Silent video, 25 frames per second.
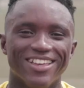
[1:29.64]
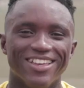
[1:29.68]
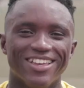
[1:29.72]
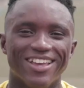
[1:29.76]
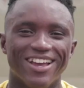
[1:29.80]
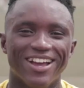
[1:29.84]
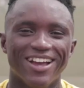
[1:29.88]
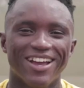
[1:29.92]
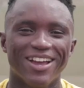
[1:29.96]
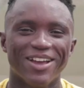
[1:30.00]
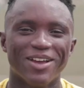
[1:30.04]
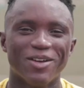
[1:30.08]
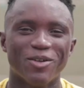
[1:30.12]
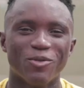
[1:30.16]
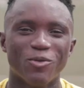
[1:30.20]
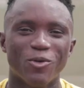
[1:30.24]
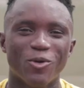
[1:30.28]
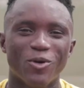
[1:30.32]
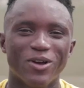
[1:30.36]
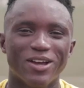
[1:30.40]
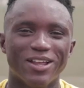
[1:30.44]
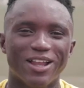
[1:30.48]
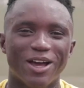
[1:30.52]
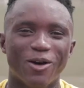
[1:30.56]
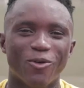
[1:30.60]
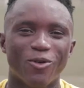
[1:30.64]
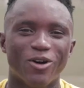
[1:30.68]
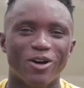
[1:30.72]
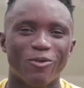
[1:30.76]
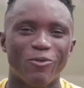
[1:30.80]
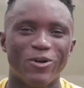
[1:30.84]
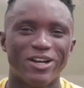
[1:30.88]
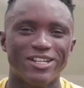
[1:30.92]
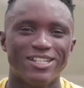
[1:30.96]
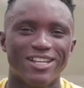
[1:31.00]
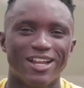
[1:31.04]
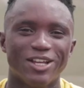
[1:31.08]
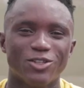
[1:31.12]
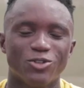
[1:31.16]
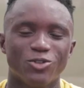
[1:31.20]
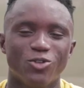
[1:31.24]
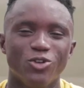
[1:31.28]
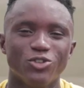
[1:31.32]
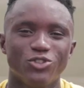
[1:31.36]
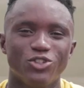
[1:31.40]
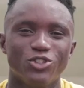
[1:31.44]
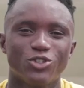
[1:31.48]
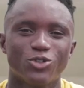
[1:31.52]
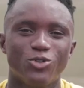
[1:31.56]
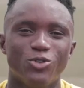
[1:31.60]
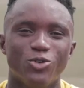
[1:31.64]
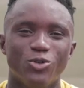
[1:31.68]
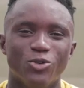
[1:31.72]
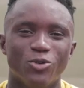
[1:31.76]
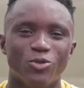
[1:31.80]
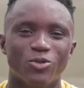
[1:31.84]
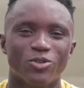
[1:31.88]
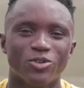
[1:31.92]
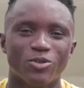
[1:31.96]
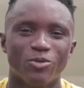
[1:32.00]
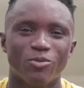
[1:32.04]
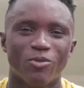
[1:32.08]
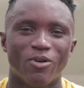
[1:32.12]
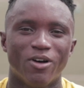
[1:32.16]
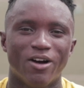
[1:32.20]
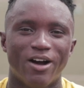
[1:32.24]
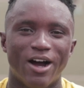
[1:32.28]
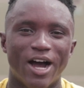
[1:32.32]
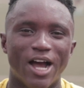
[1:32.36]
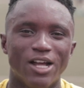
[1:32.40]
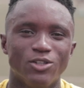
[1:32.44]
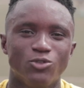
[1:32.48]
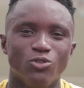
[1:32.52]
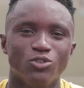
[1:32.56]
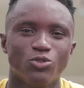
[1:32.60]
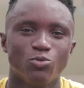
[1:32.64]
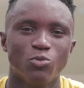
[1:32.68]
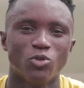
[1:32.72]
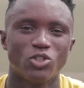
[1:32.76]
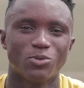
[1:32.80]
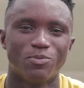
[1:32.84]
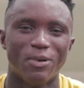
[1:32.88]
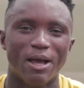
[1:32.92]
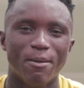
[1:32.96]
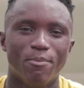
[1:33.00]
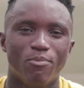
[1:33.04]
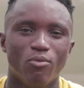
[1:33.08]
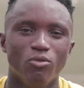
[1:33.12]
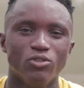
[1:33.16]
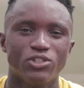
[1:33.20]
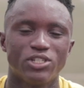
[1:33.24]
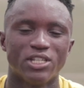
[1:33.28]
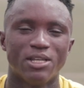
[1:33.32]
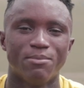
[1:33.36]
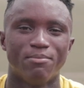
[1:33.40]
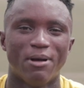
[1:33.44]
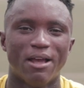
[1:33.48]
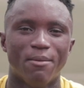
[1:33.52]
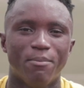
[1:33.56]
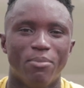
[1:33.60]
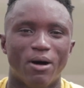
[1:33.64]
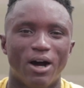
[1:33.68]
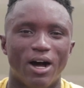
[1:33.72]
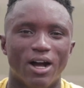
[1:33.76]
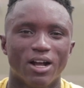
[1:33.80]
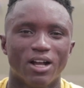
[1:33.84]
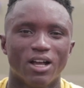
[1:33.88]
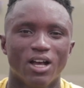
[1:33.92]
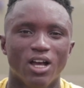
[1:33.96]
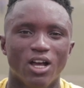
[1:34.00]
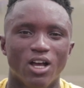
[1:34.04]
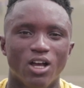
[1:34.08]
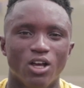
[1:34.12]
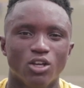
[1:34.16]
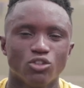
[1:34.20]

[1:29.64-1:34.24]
Yeah, when I had to go to school, I do put my boots in my bag.